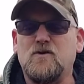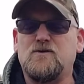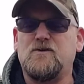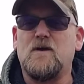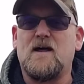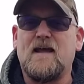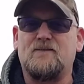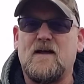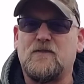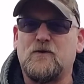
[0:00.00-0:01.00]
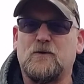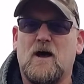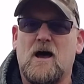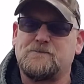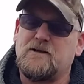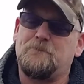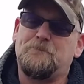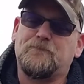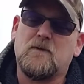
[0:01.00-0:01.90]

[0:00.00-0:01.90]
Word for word: you do not have that third option.